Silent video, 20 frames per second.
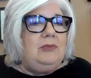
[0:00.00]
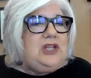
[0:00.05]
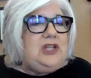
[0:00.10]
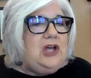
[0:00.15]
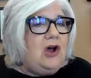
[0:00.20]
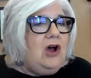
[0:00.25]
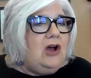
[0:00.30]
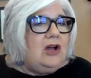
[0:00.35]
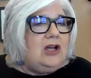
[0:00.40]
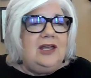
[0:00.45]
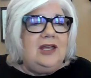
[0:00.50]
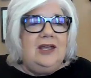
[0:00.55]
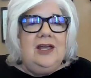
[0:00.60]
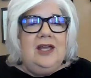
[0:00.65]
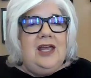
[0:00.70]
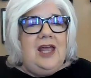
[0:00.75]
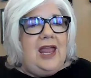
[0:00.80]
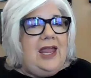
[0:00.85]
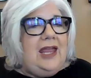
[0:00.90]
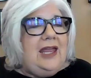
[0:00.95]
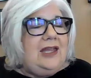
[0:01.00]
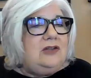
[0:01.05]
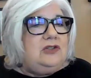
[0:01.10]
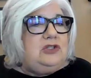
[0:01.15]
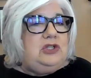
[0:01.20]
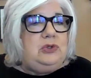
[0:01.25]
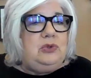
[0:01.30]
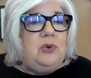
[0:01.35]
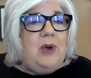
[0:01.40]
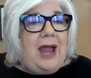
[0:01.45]
talk
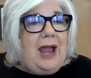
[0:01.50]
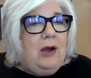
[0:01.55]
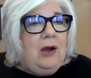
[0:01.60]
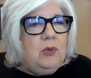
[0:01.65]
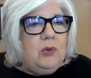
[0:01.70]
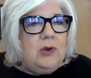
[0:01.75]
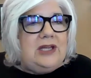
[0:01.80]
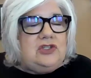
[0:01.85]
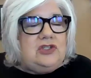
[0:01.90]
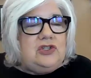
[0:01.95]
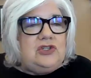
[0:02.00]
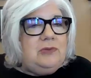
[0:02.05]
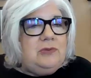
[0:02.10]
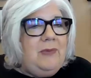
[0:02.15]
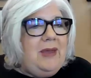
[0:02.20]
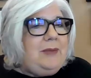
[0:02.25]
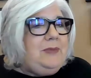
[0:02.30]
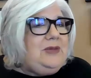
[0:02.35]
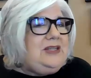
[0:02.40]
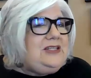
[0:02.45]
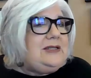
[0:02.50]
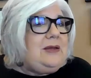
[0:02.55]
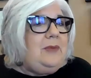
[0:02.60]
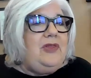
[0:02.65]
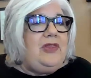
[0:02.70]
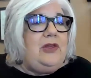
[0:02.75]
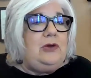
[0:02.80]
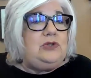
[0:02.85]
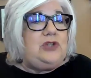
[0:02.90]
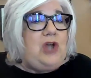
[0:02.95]
and do outreach to maybe some
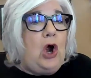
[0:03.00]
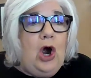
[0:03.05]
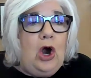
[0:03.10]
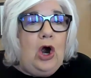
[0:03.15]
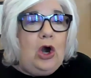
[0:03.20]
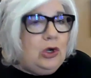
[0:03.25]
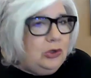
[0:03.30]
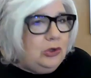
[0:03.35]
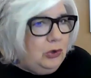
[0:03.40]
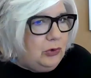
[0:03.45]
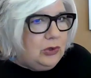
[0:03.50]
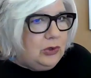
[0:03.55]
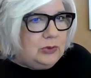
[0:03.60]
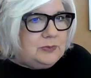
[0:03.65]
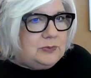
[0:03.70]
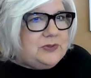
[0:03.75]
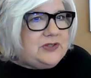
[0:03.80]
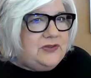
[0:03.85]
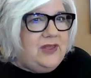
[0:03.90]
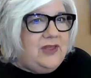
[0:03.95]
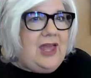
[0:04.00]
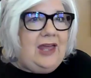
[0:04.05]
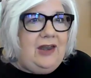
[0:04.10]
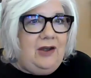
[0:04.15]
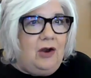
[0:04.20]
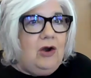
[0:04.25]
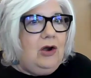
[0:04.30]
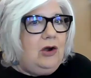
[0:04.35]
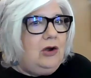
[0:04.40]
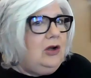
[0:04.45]
of those hard groups
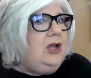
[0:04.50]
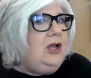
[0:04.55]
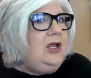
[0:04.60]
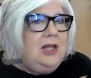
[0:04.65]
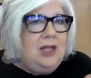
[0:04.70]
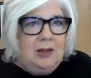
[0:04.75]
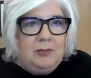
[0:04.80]
that are